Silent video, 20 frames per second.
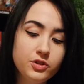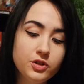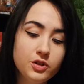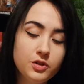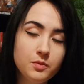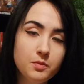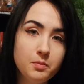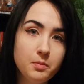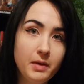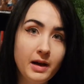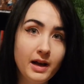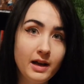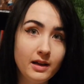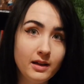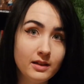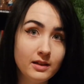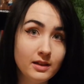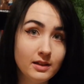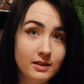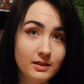I took
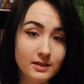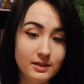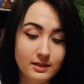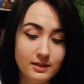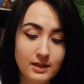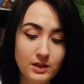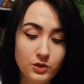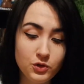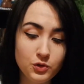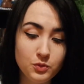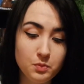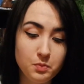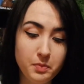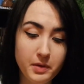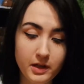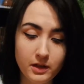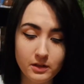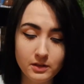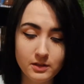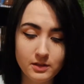my cinch
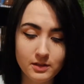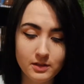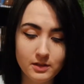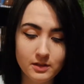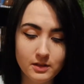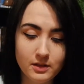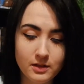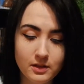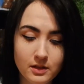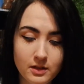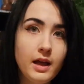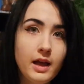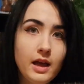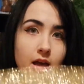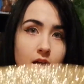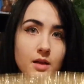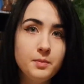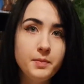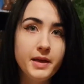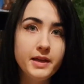belt
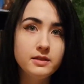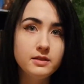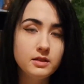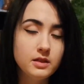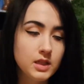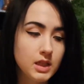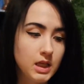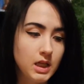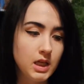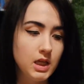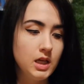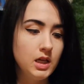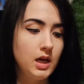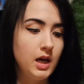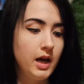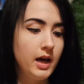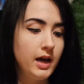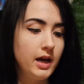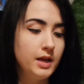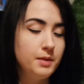and basically
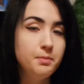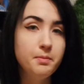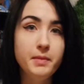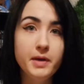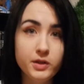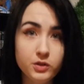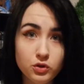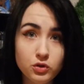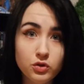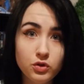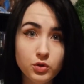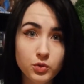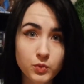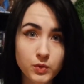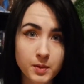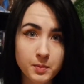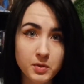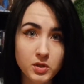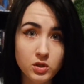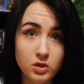I measured the
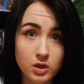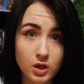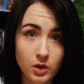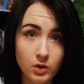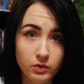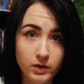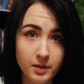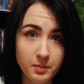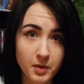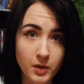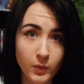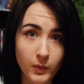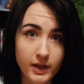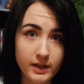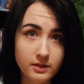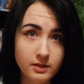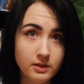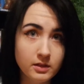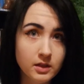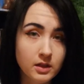ribbon to go around my
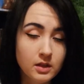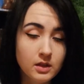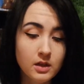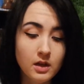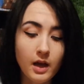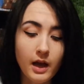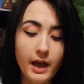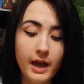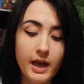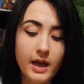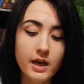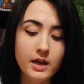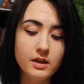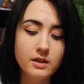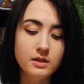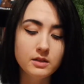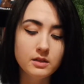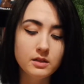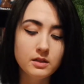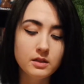waist
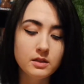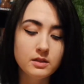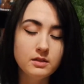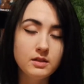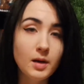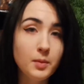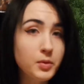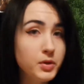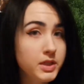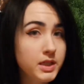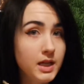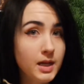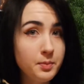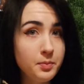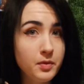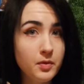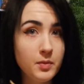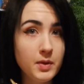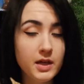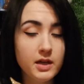and doubled it
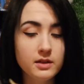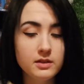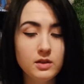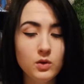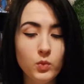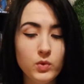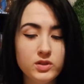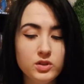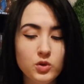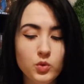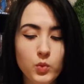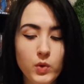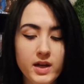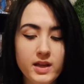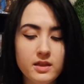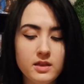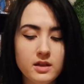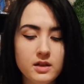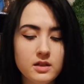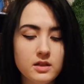up because it wasn't
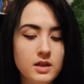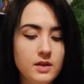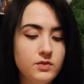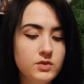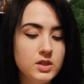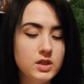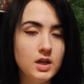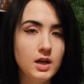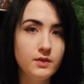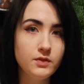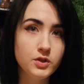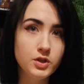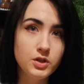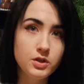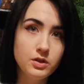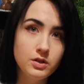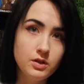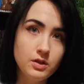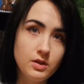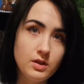quite thick enough to
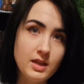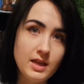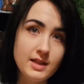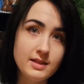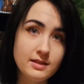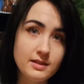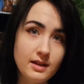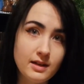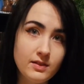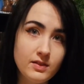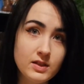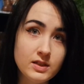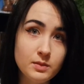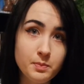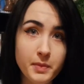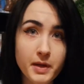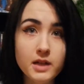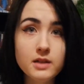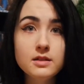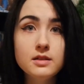cover the inside of
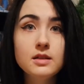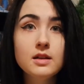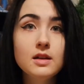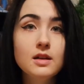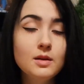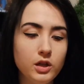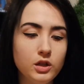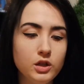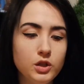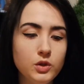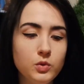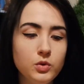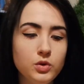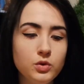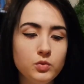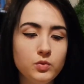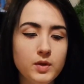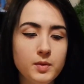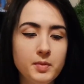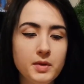this belt, and glued
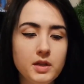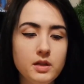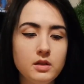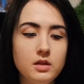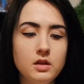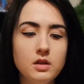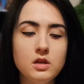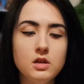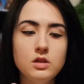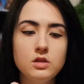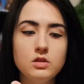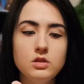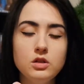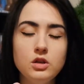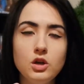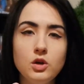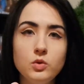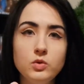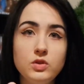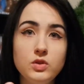the ribbon to
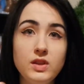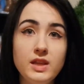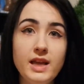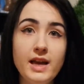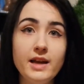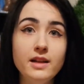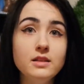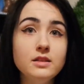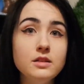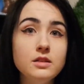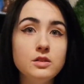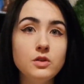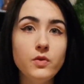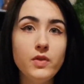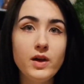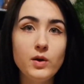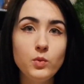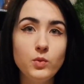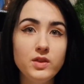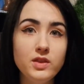go to the ends
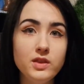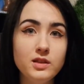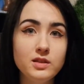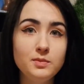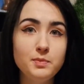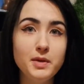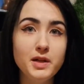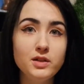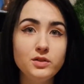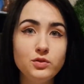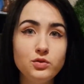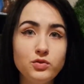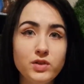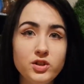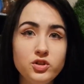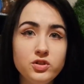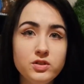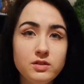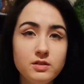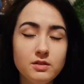so that when this belt
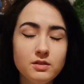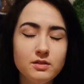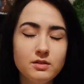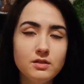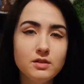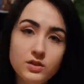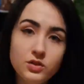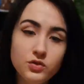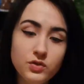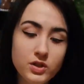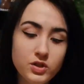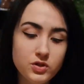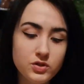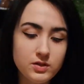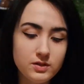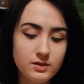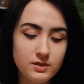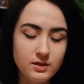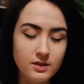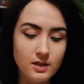stretches, it
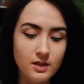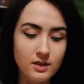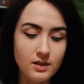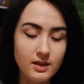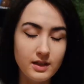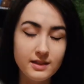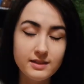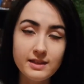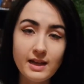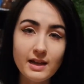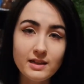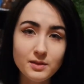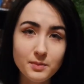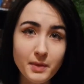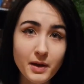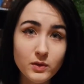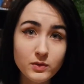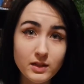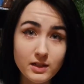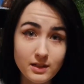stretches the exact
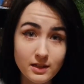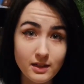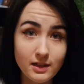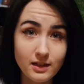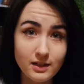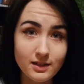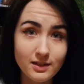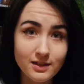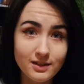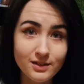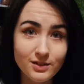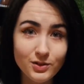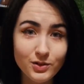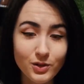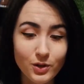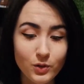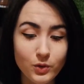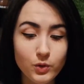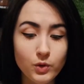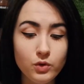amount I need to
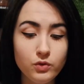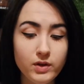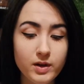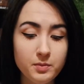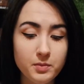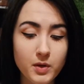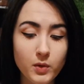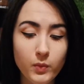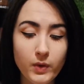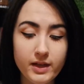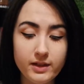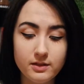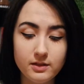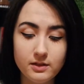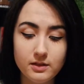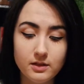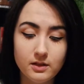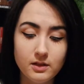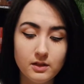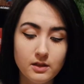go around my
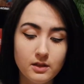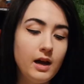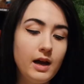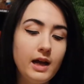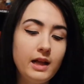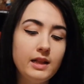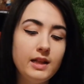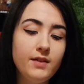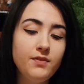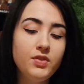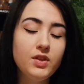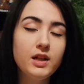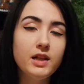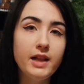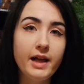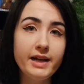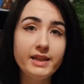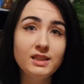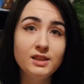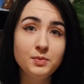waist. I left the
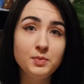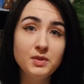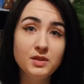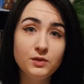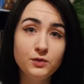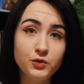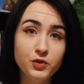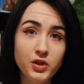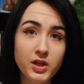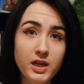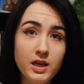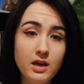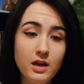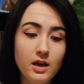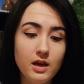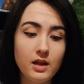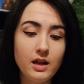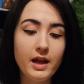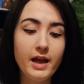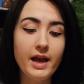clasps
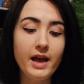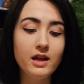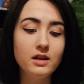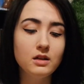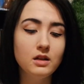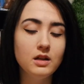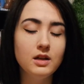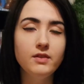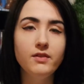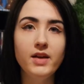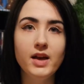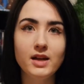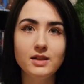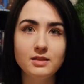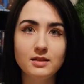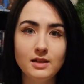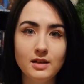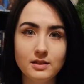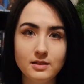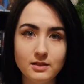free and I had a lot of
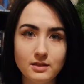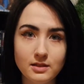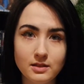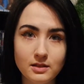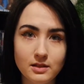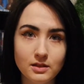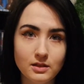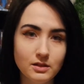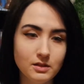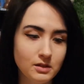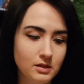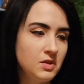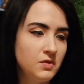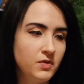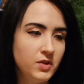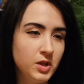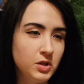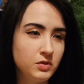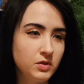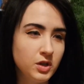excess
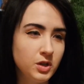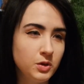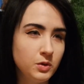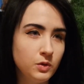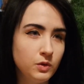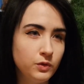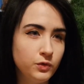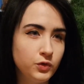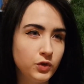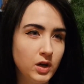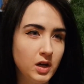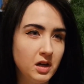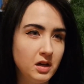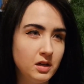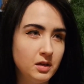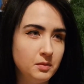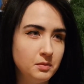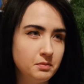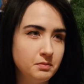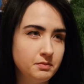Velcro
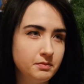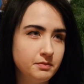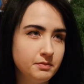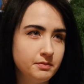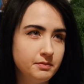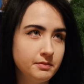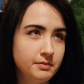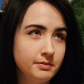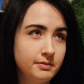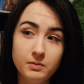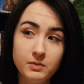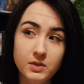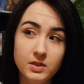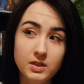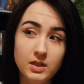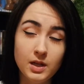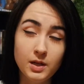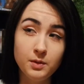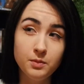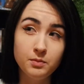from
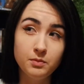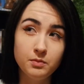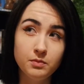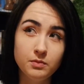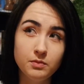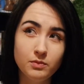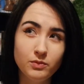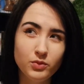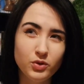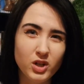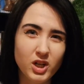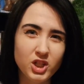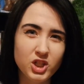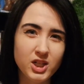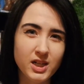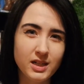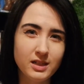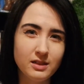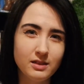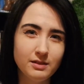some
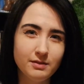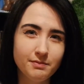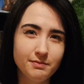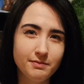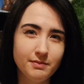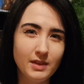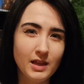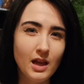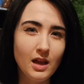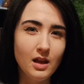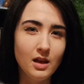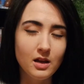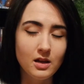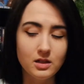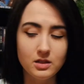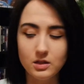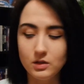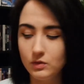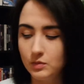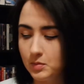project.
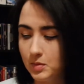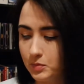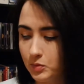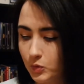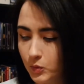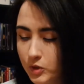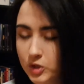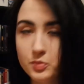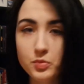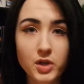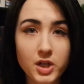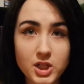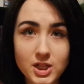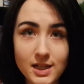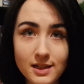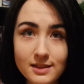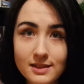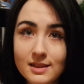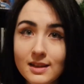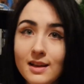I don't remember which
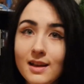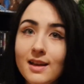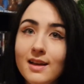project,